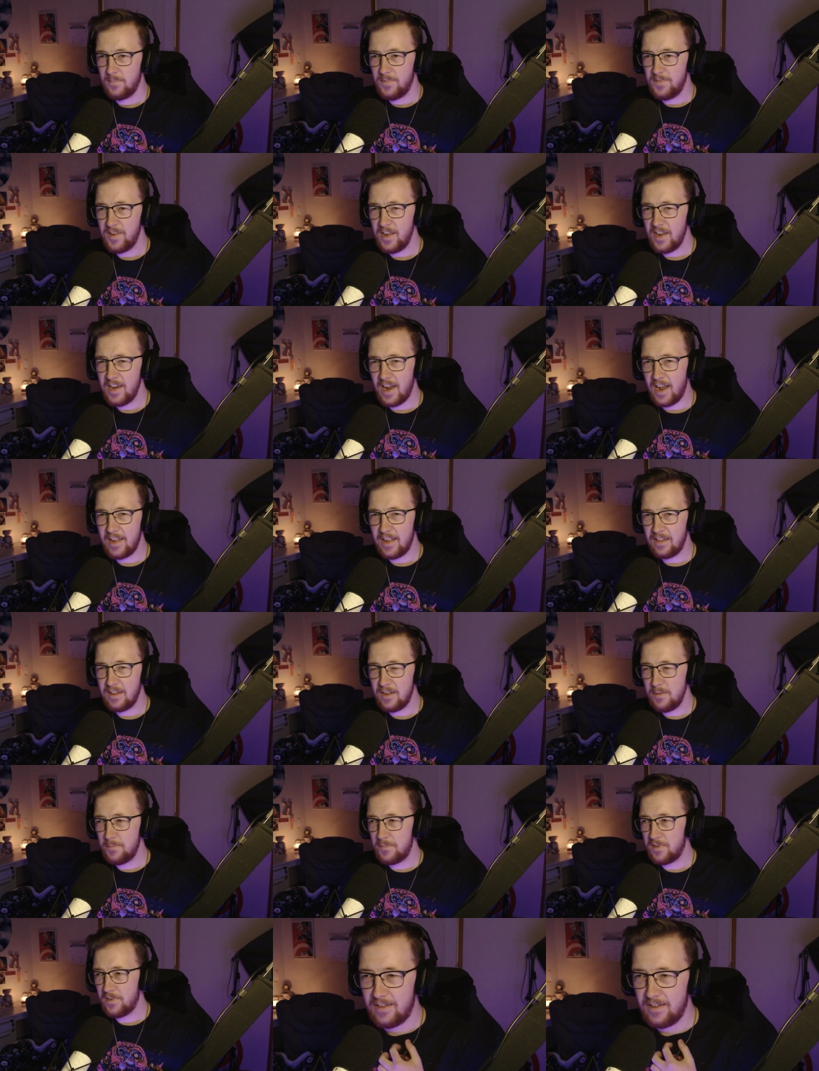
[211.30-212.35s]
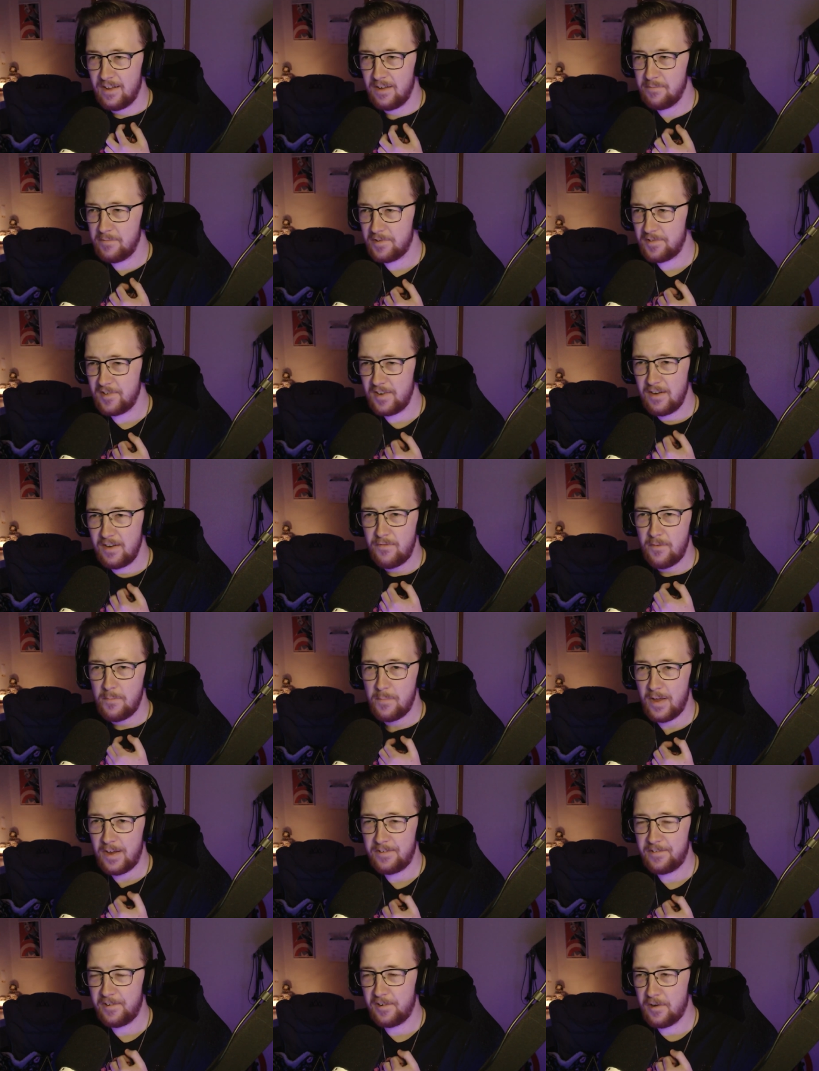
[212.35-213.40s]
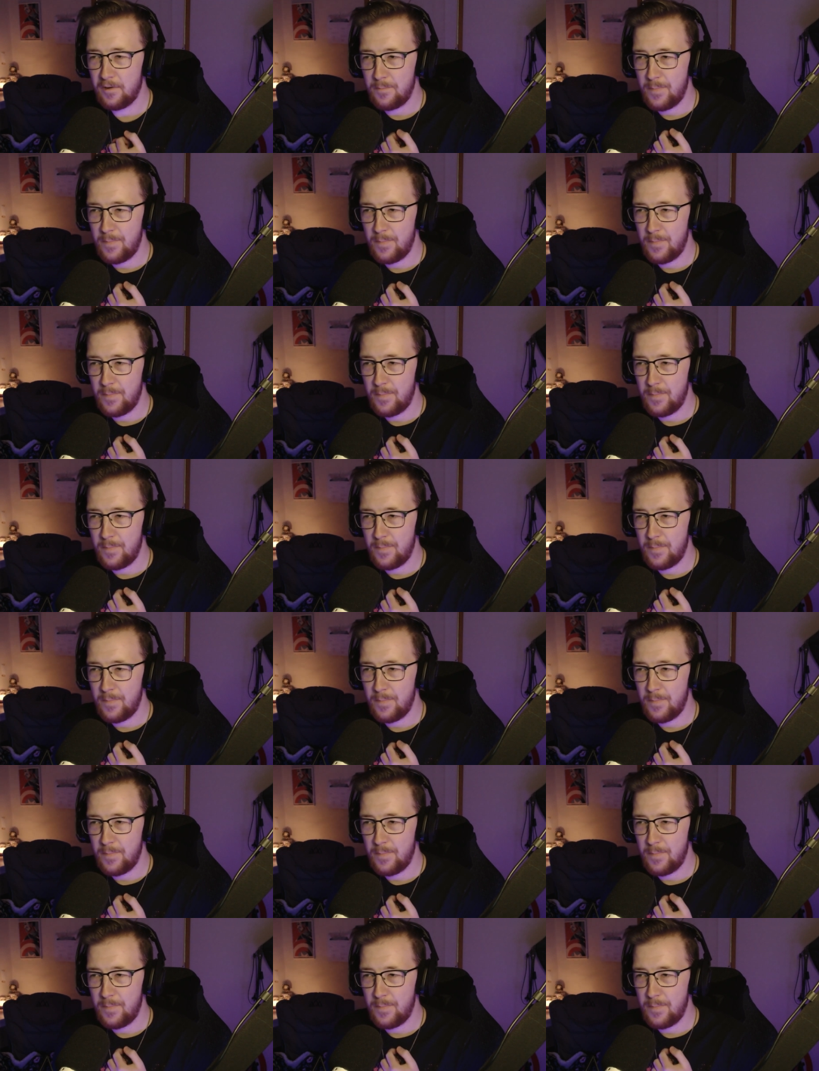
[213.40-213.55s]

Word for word: Is that ad libbed? That wasn't even matching her